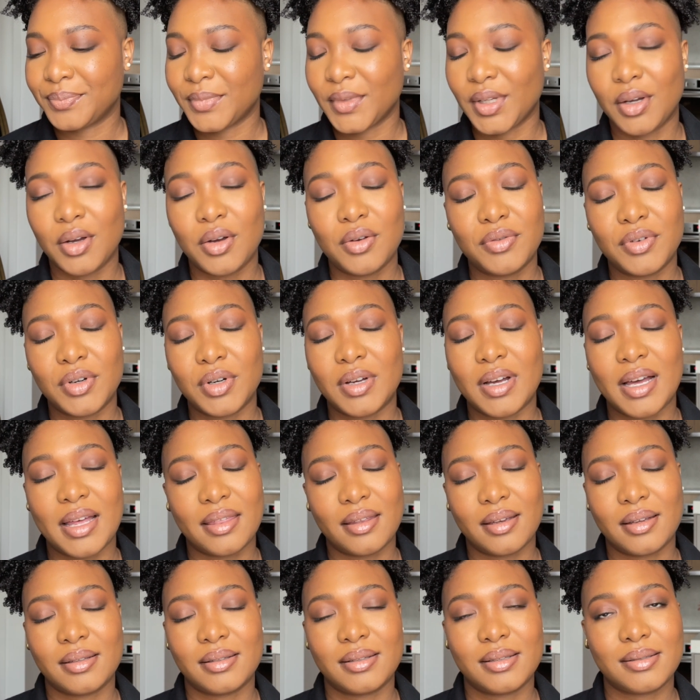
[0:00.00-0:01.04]
Overall, I
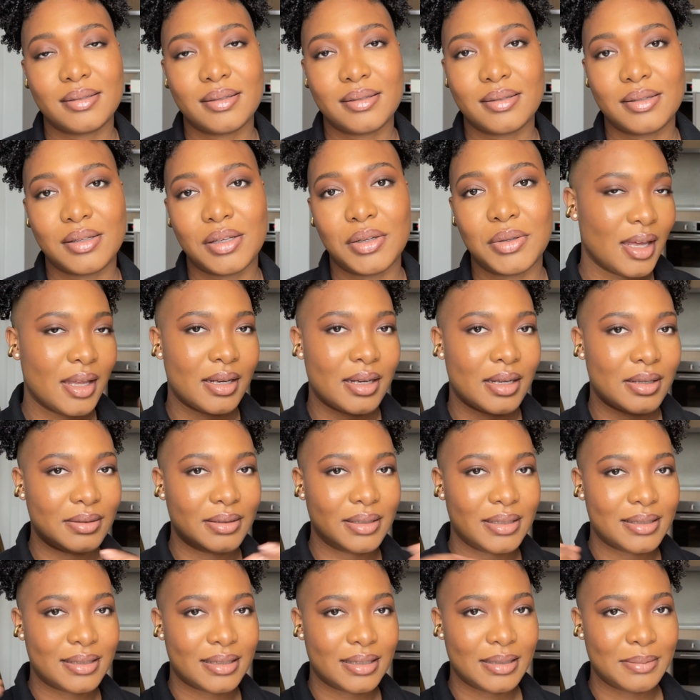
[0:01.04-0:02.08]
think this is cute. Now
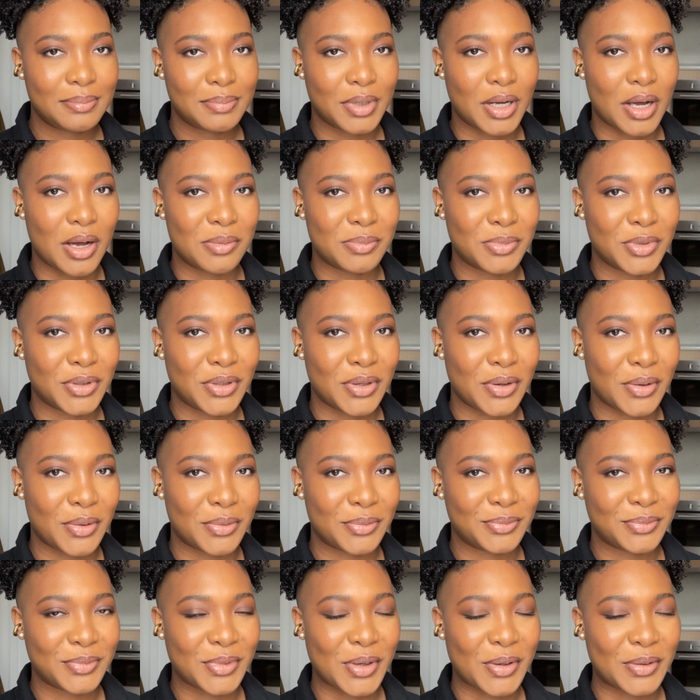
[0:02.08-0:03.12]
this lip combo though,
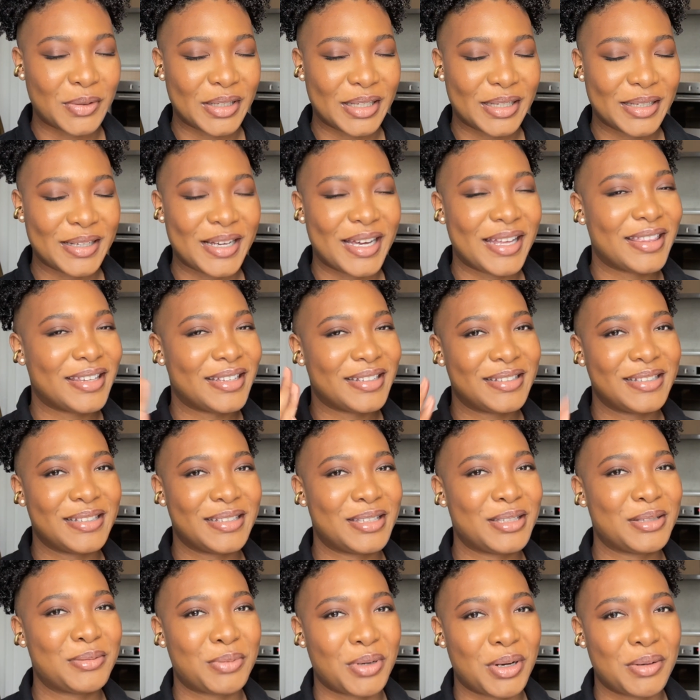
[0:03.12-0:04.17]
okay, I think this
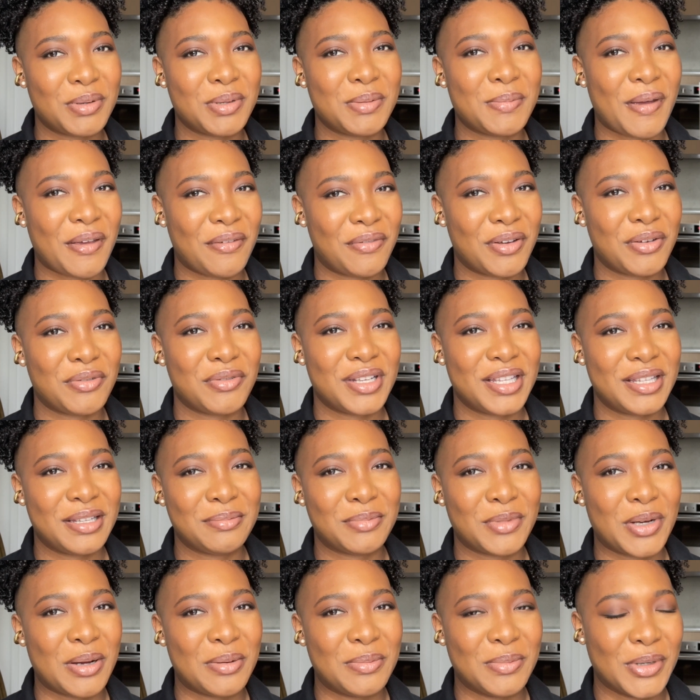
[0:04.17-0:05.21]
is probably my favorite lip
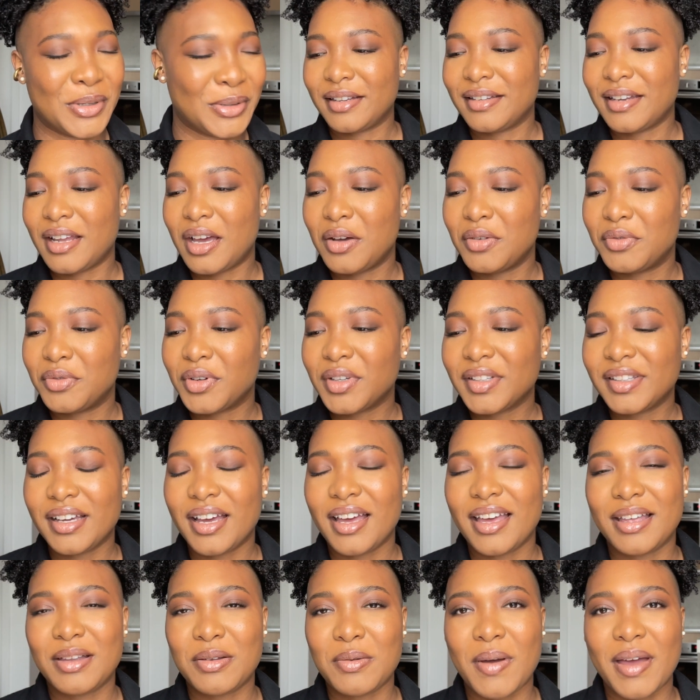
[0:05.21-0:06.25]
combo. Now for the
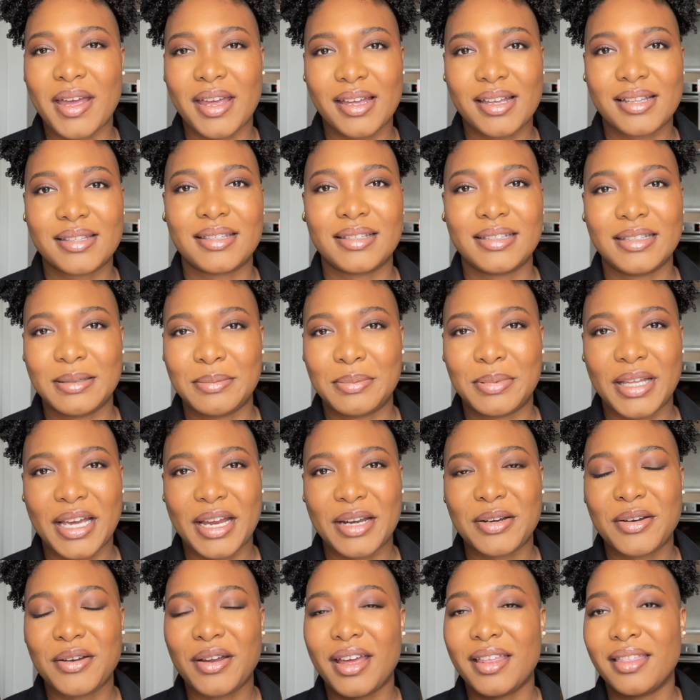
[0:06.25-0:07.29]
LYS lip
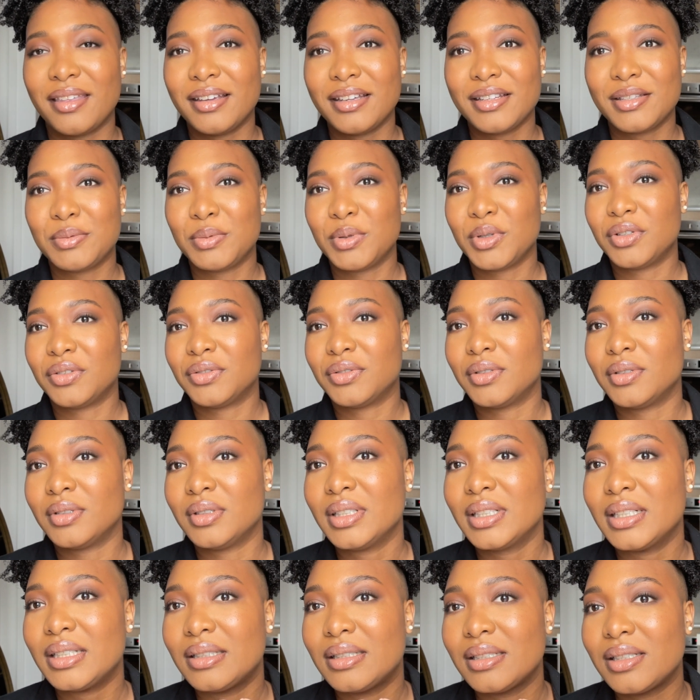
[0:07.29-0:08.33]
liner, I think it's beautiful.
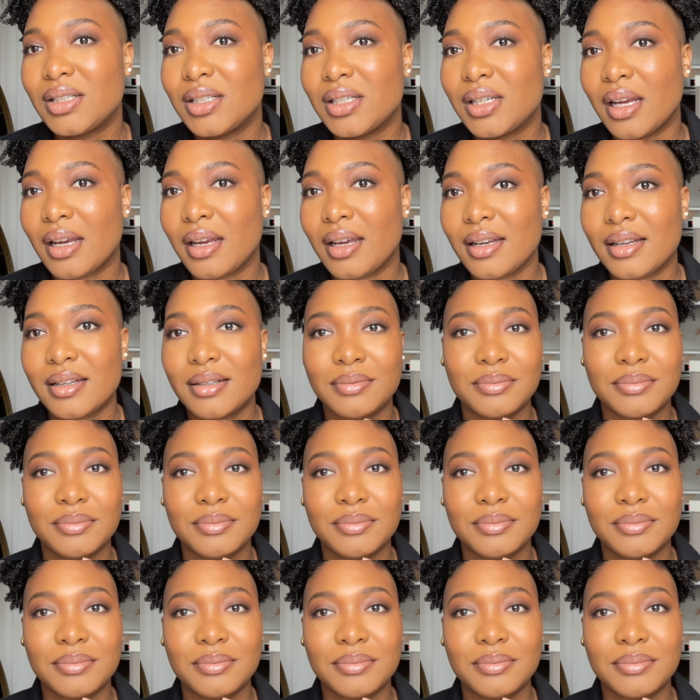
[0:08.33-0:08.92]
Look at this shade.